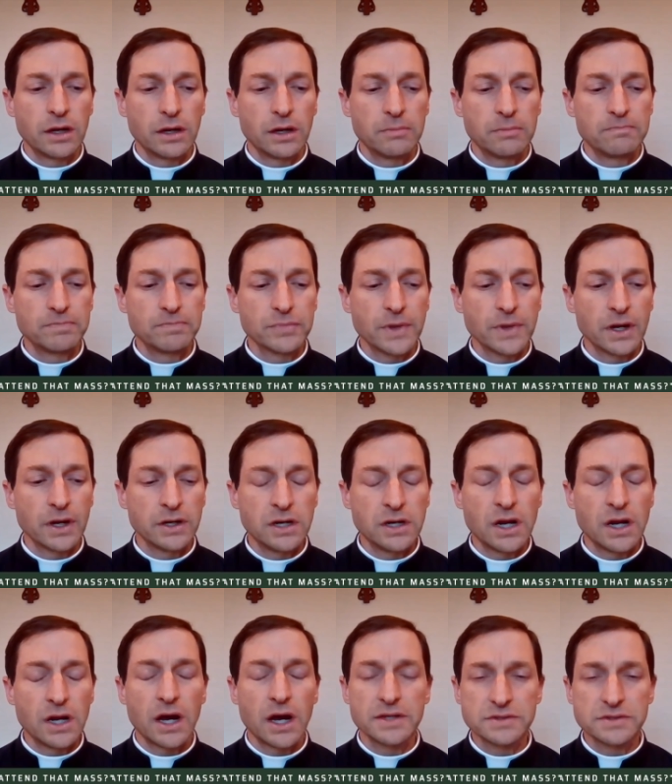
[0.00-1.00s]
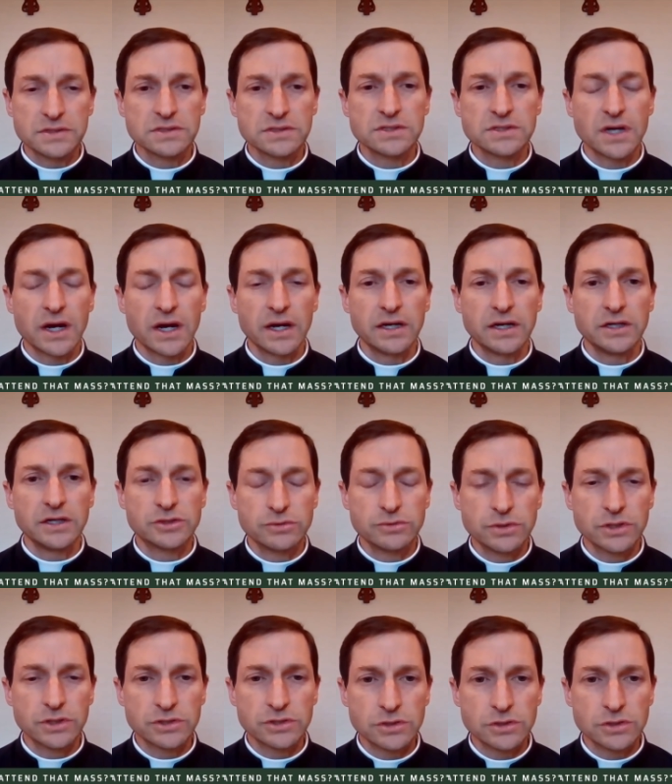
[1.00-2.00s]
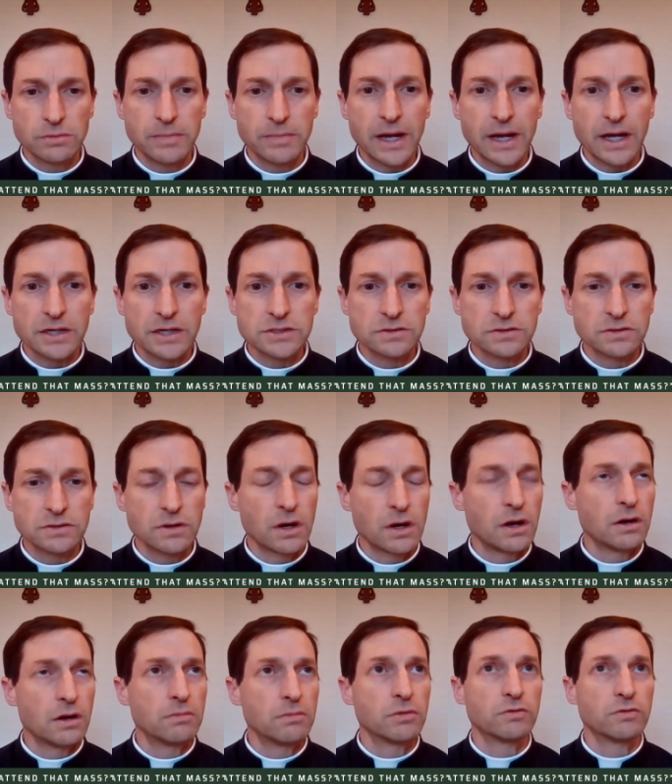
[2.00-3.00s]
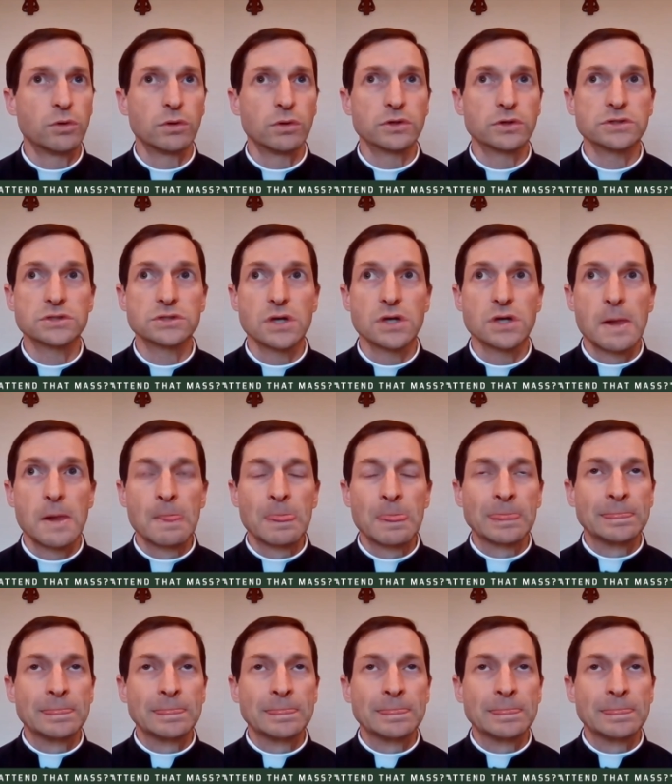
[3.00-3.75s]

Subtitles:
a non-society traditional Mass. Of course,